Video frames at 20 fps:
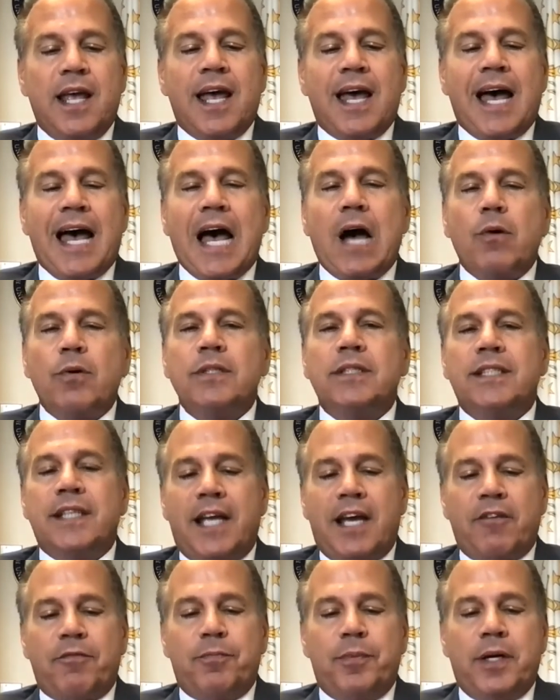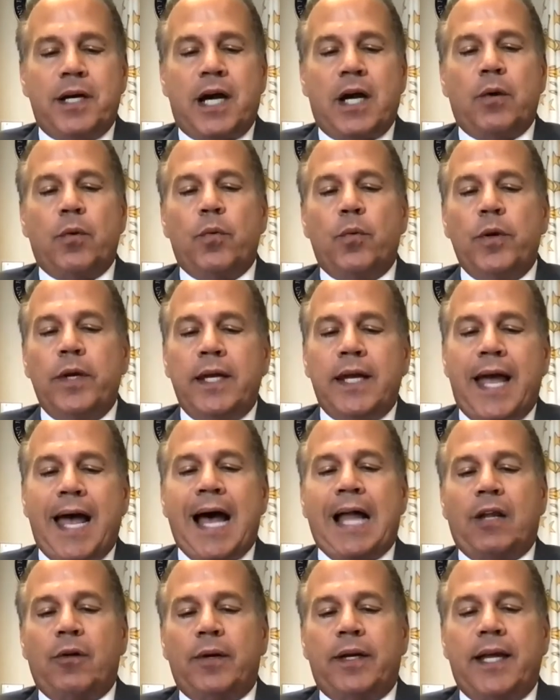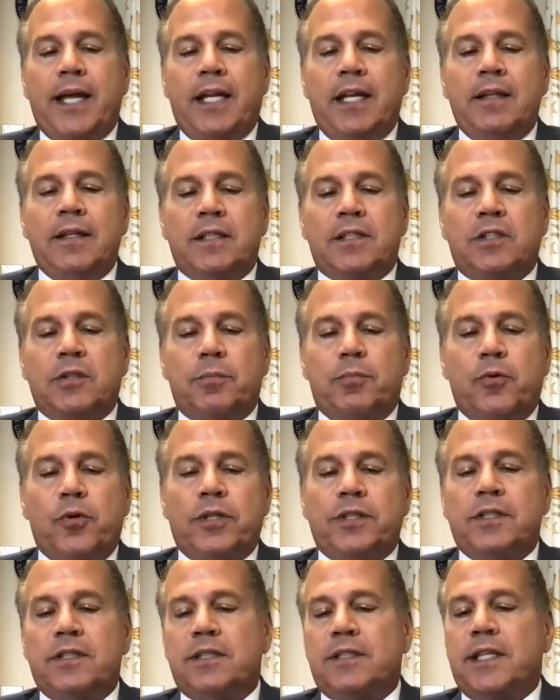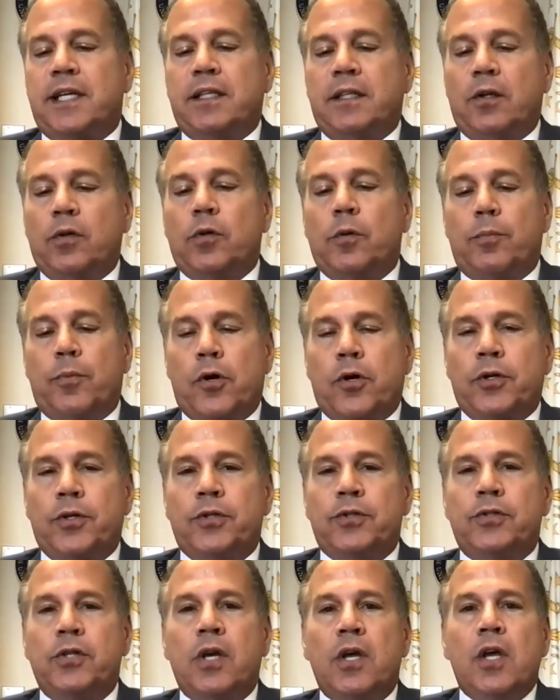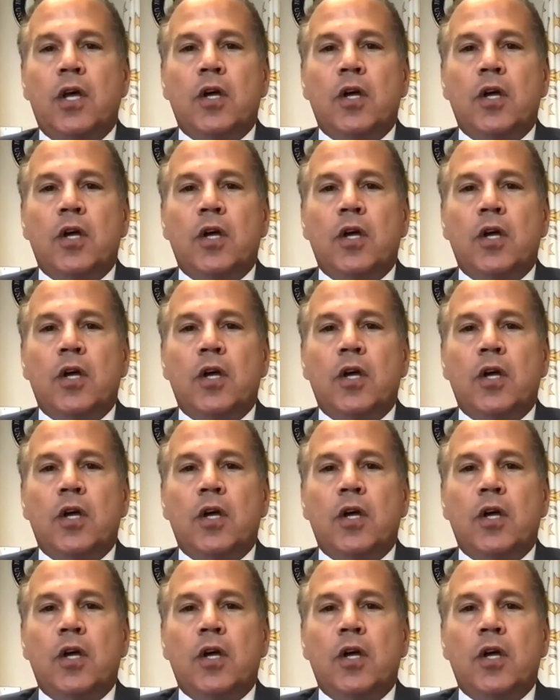How is the FBI reallocating this support to state and local partners